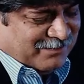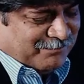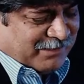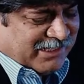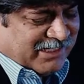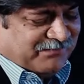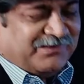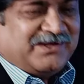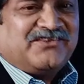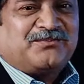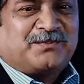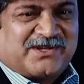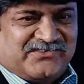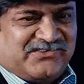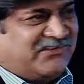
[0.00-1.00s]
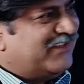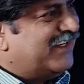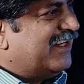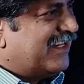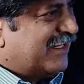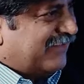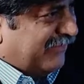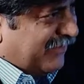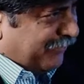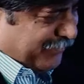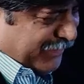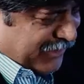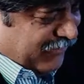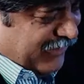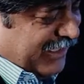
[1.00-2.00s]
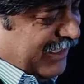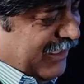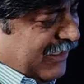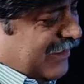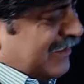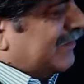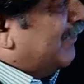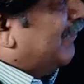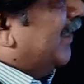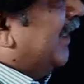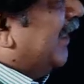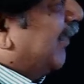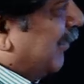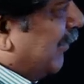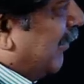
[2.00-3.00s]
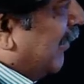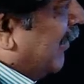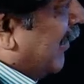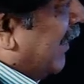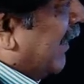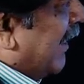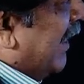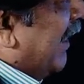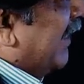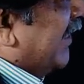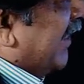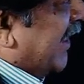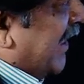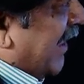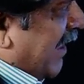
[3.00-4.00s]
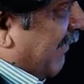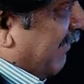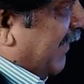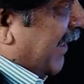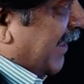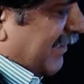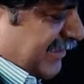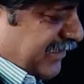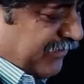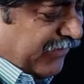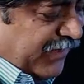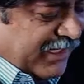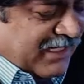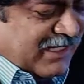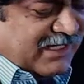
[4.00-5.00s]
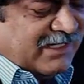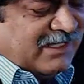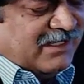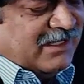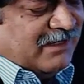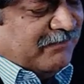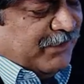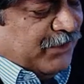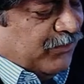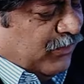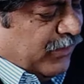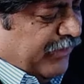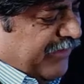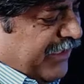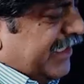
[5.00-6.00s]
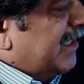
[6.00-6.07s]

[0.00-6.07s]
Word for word: But if it is persisted, that is the big worry. So one need to really take care of that. So for that, we do a very